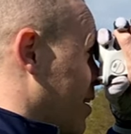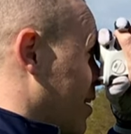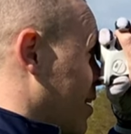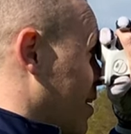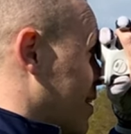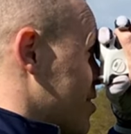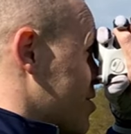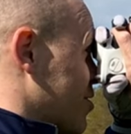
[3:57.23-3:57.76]

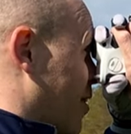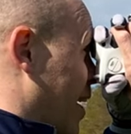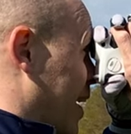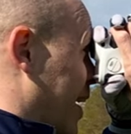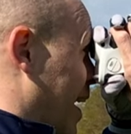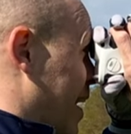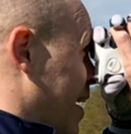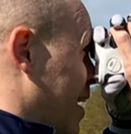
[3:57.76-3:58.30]
Let's try it
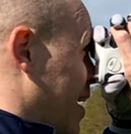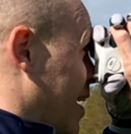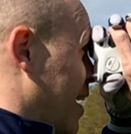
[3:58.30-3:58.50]
again.